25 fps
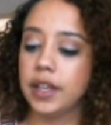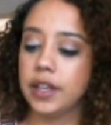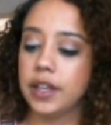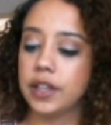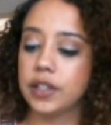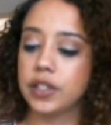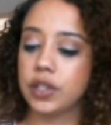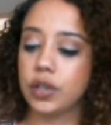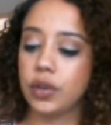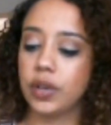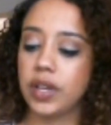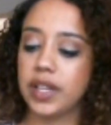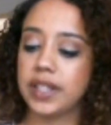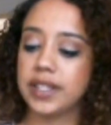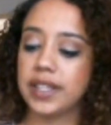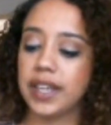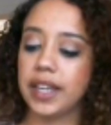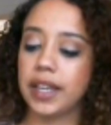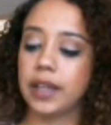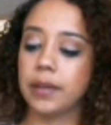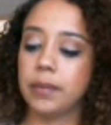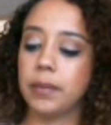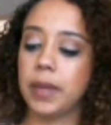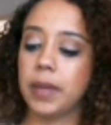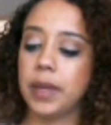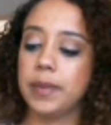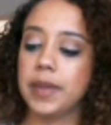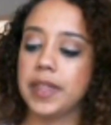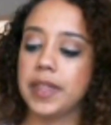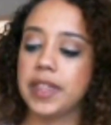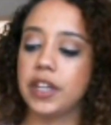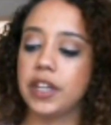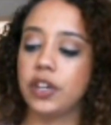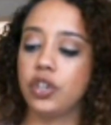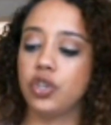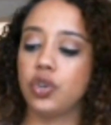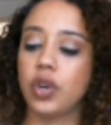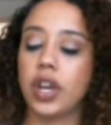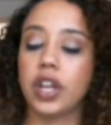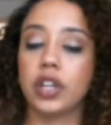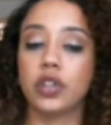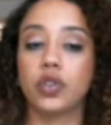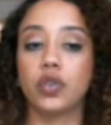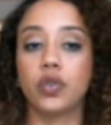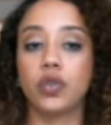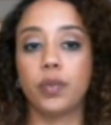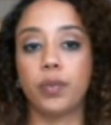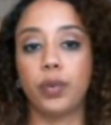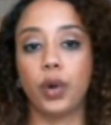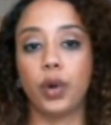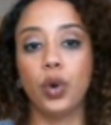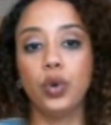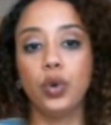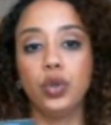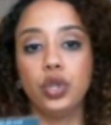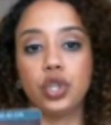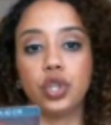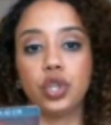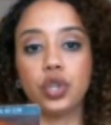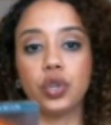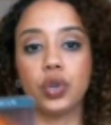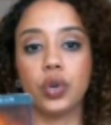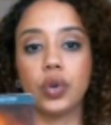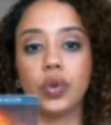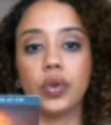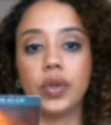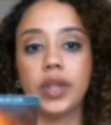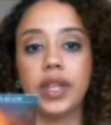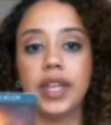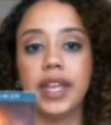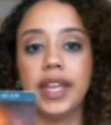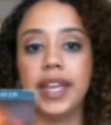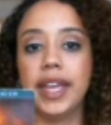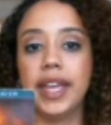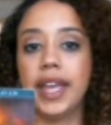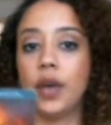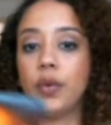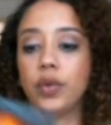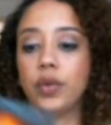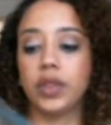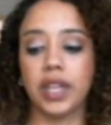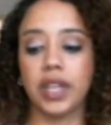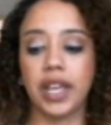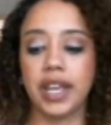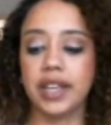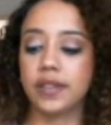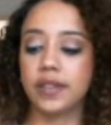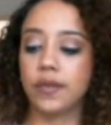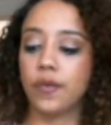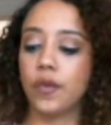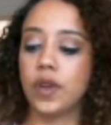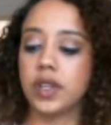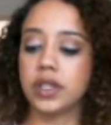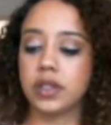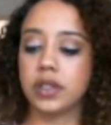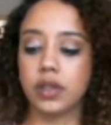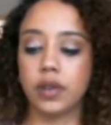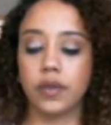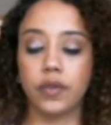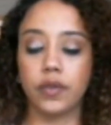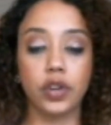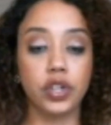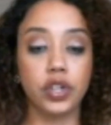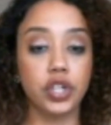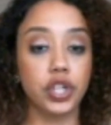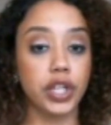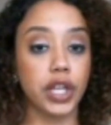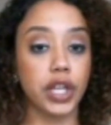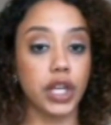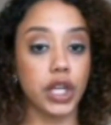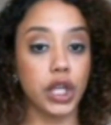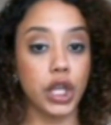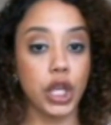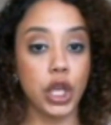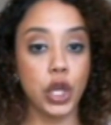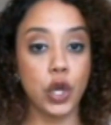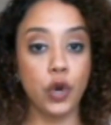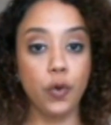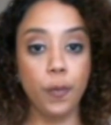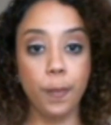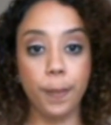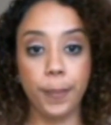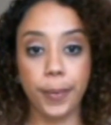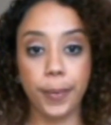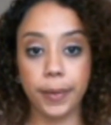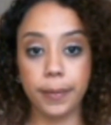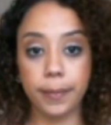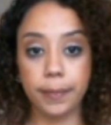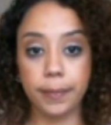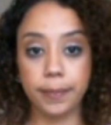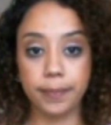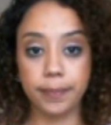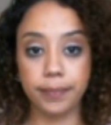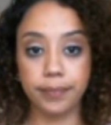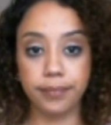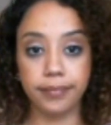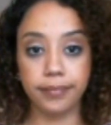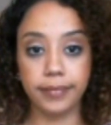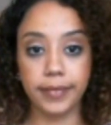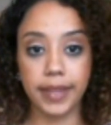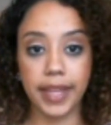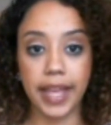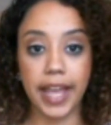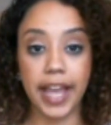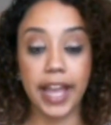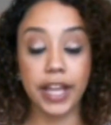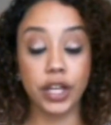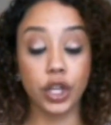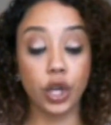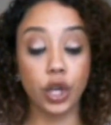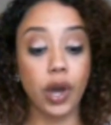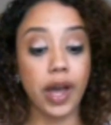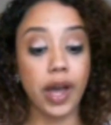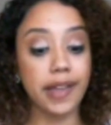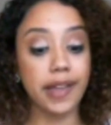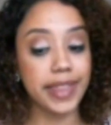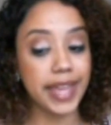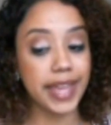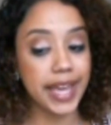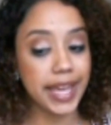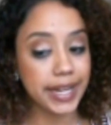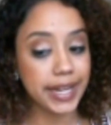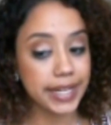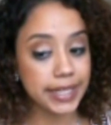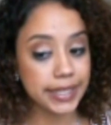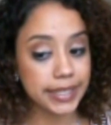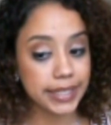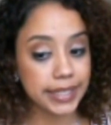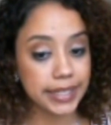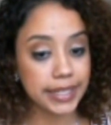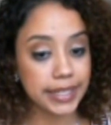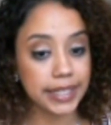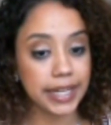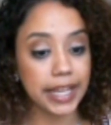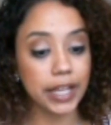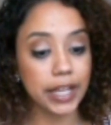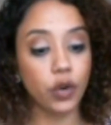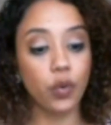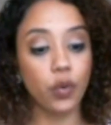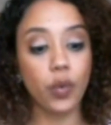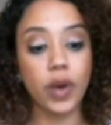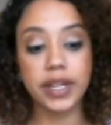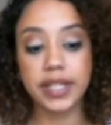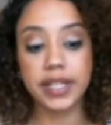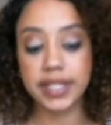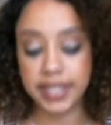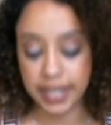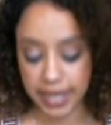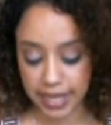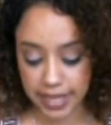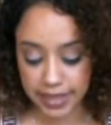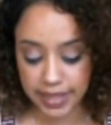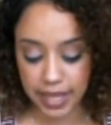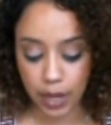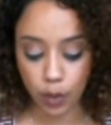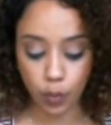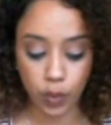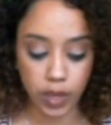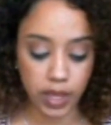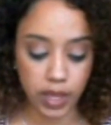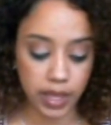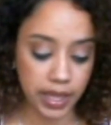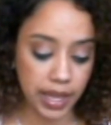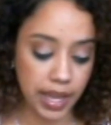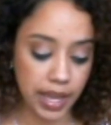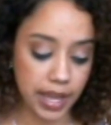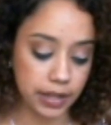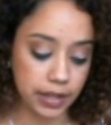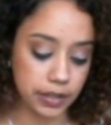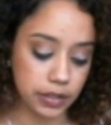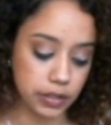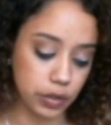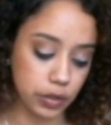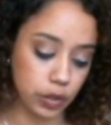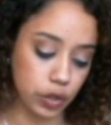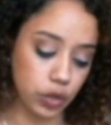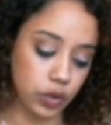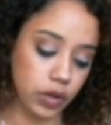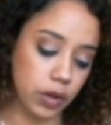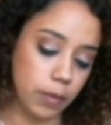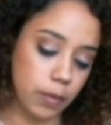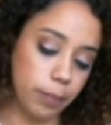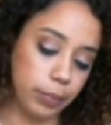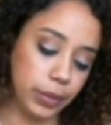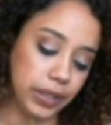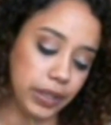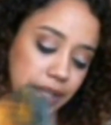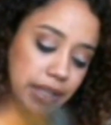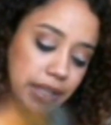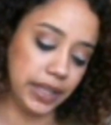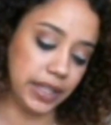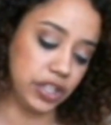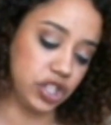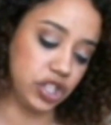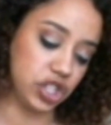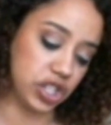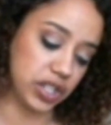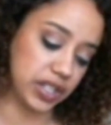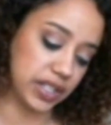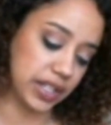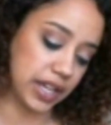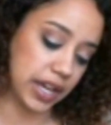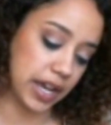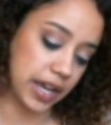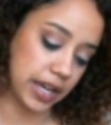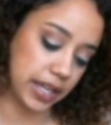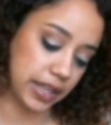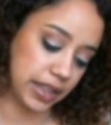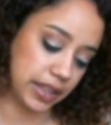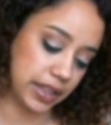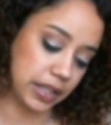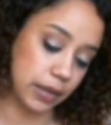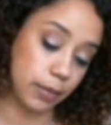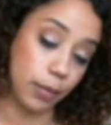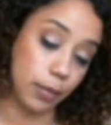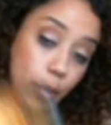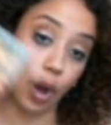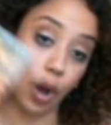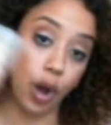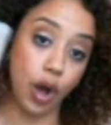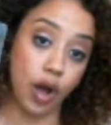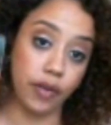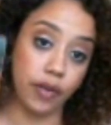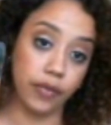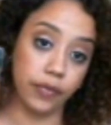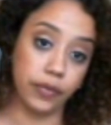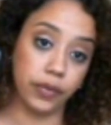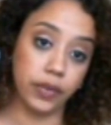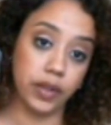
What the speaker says: So it's like maybe they're trying to approach you. And with the Ace of Wands in reverse, you're like, nope, I know how that ended and I don't want it to end that way again. So you completely just cut them off.